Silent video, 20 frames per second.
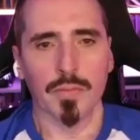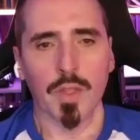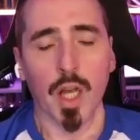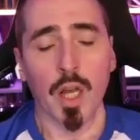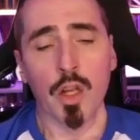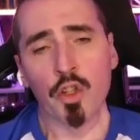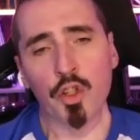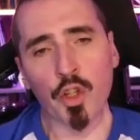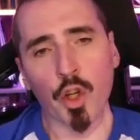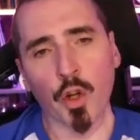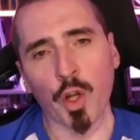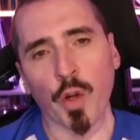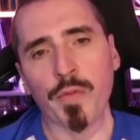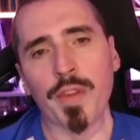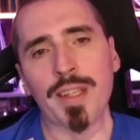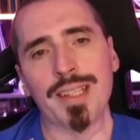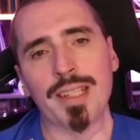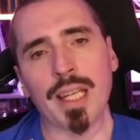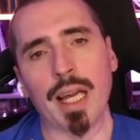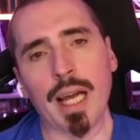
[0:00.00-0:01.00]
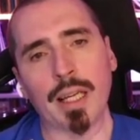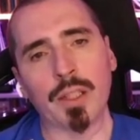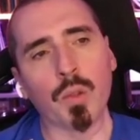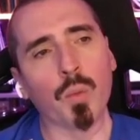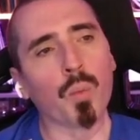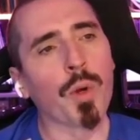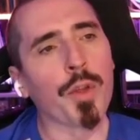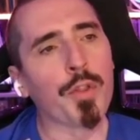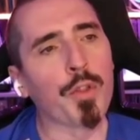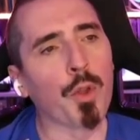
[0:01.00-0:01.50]
Starting off this attack
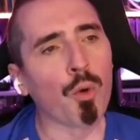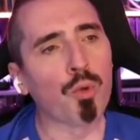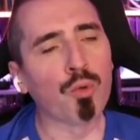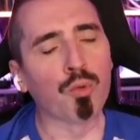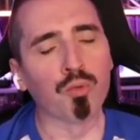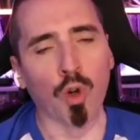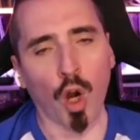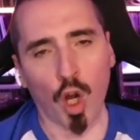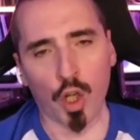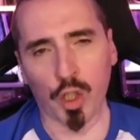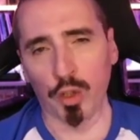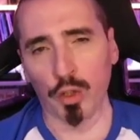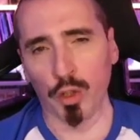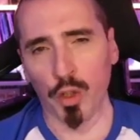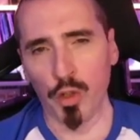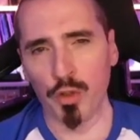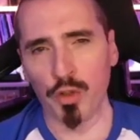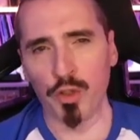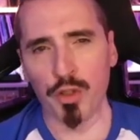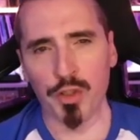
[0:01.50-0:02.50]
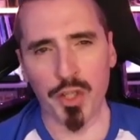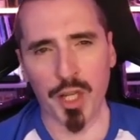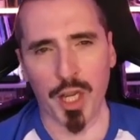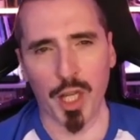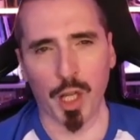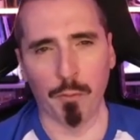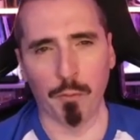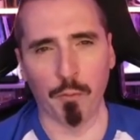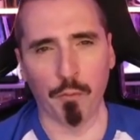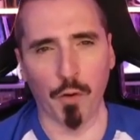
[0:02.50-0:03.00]
with those rocket loons to
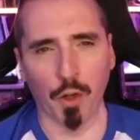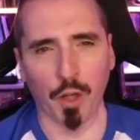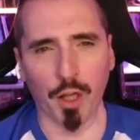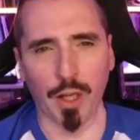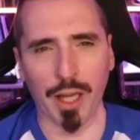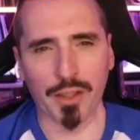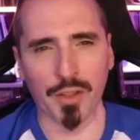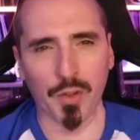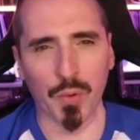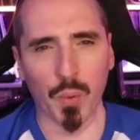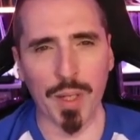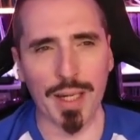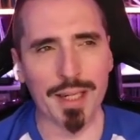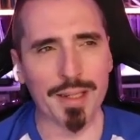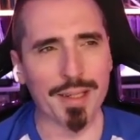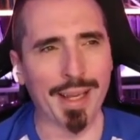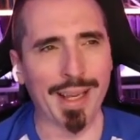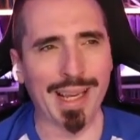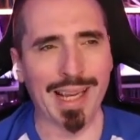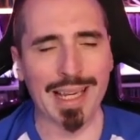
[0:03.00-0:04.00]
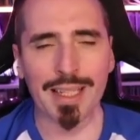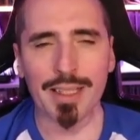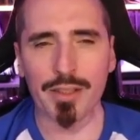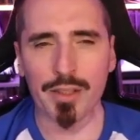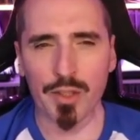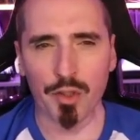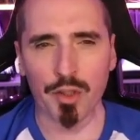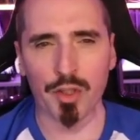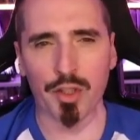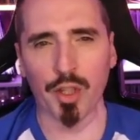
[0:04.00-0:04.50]
help funnel that queen
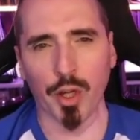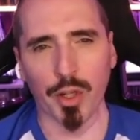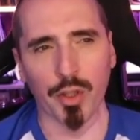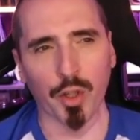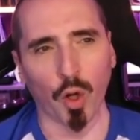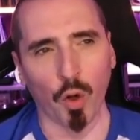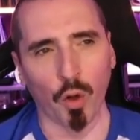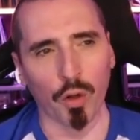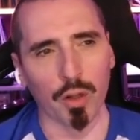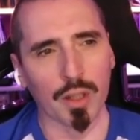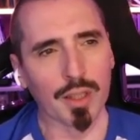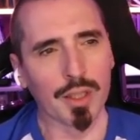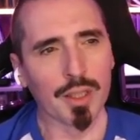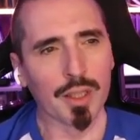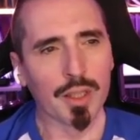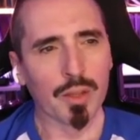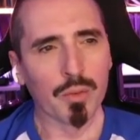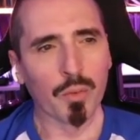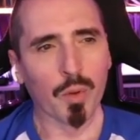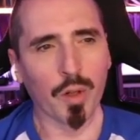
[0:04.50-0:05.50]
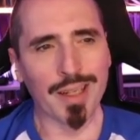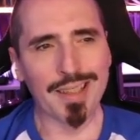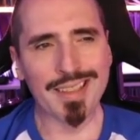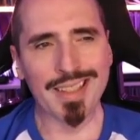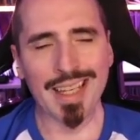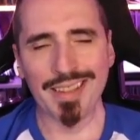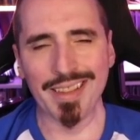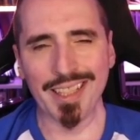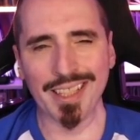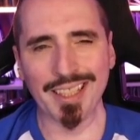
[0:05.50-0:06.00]
into the town hall. We're going to
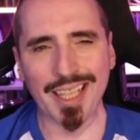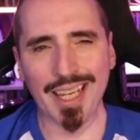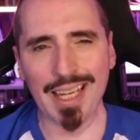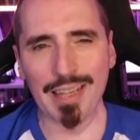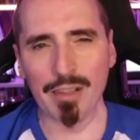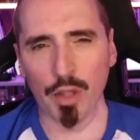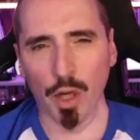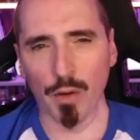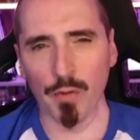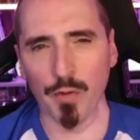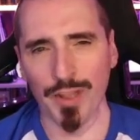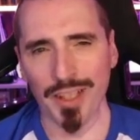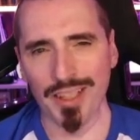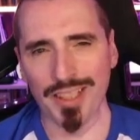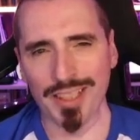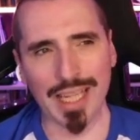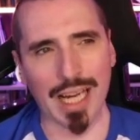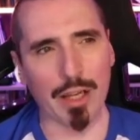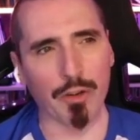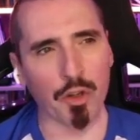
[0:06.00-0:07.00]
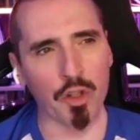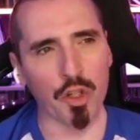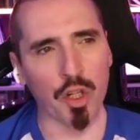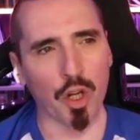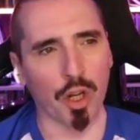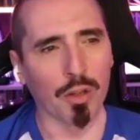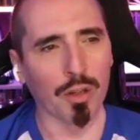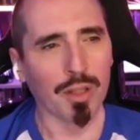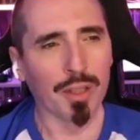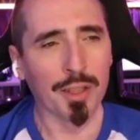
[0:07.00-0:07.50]
send the king down for the scatter
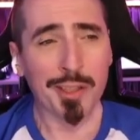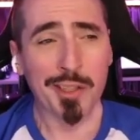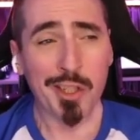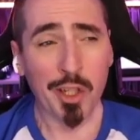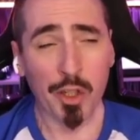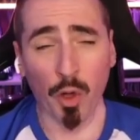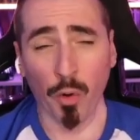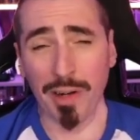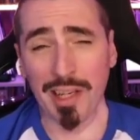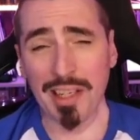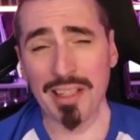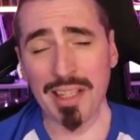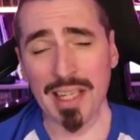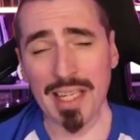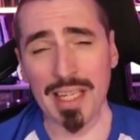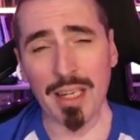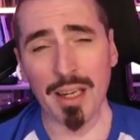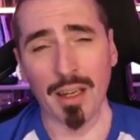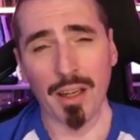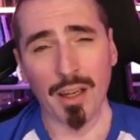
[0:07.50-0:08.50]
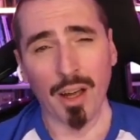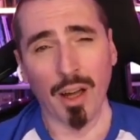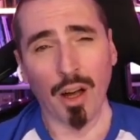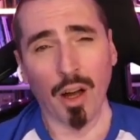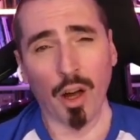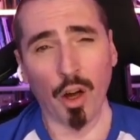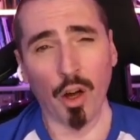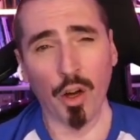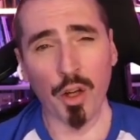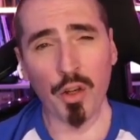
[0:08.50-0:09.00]
shot. You can already see
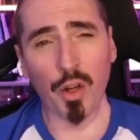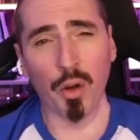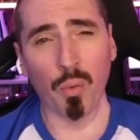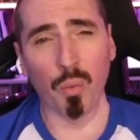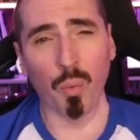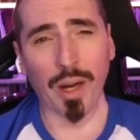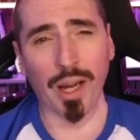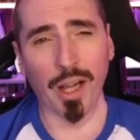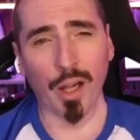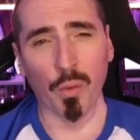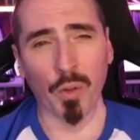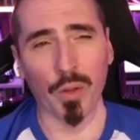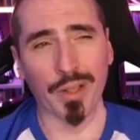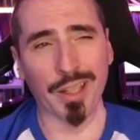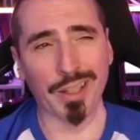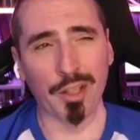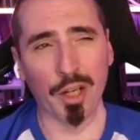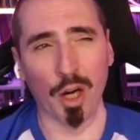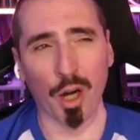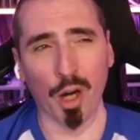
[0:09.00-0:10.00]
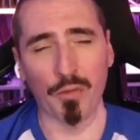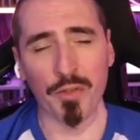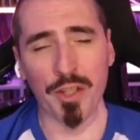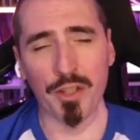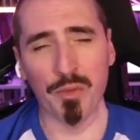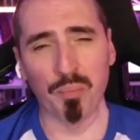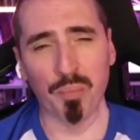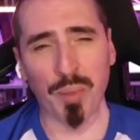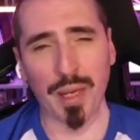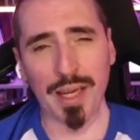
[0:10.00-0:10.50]
how well we're going to carve this
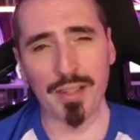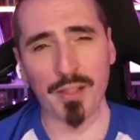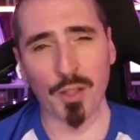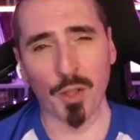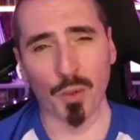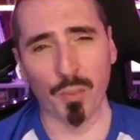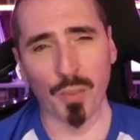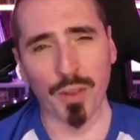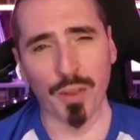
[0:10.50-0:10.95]
base up.